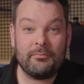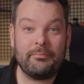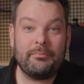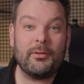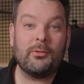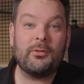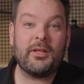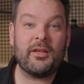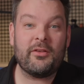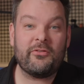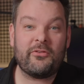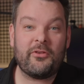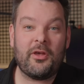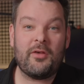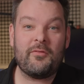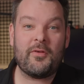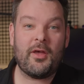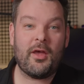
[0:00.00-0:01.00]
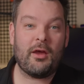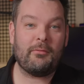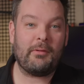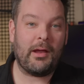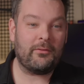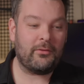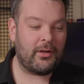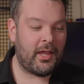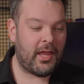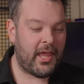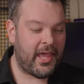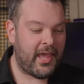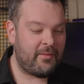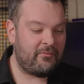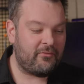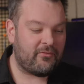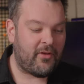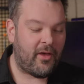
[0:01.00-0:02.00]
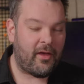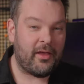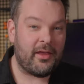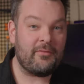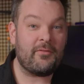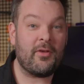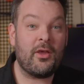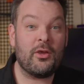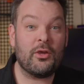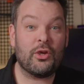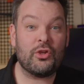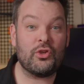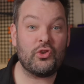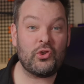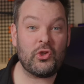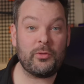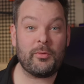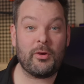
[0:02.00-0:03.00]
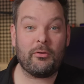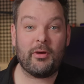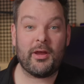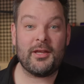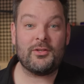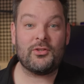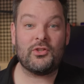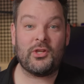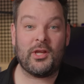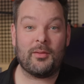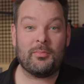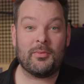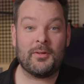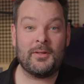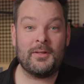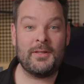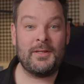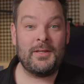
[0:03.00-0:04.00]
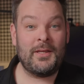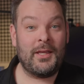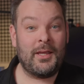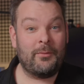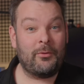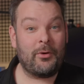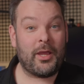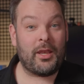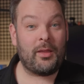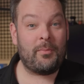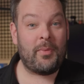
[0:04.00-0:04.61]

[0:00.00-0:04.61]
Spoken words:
Building a server around an AM5 consumer-grade chip. We're going to